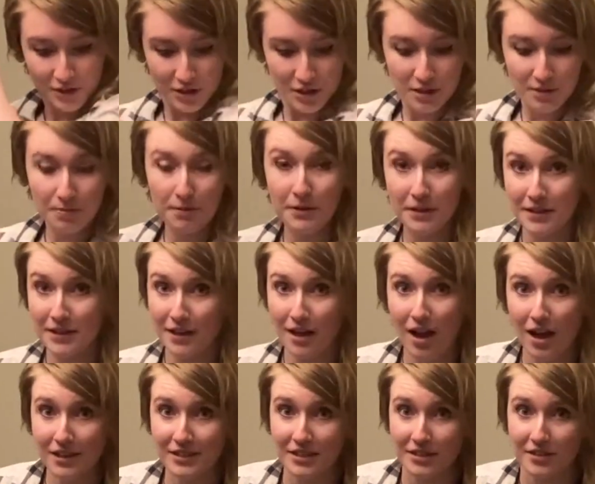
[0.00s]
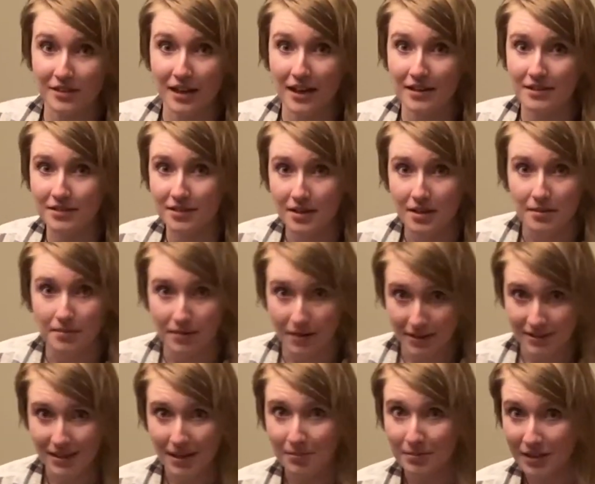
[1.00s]
to put in the cocktail glass
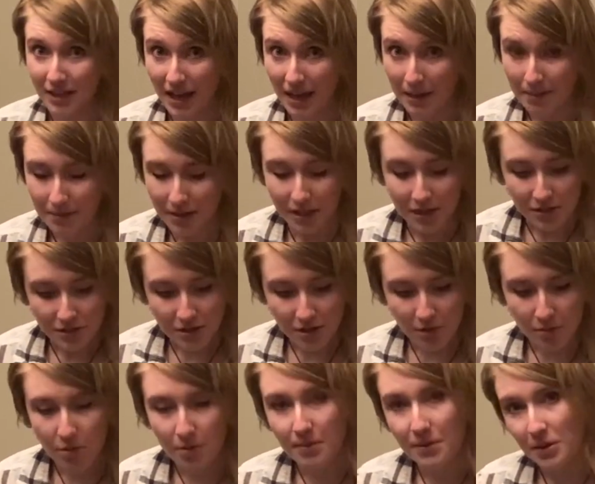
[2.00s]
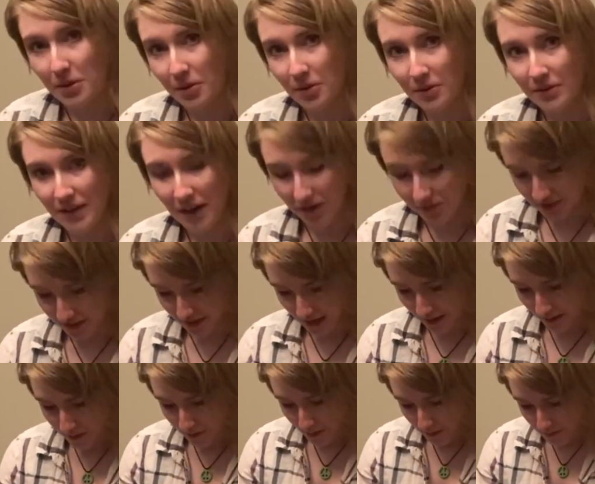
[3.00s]
because I'm lame. So we'll be going without
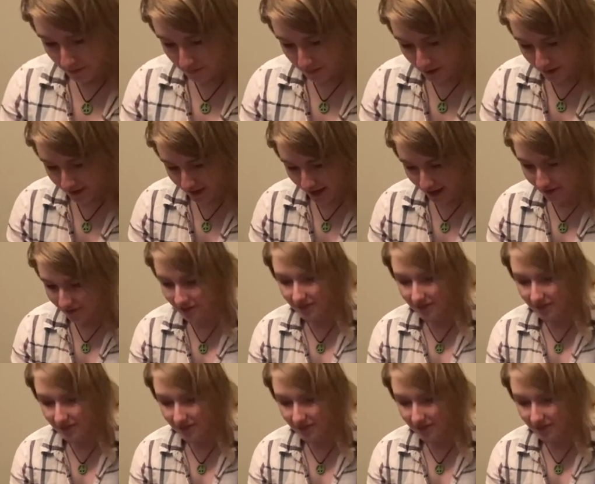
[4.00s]
today. But yeah,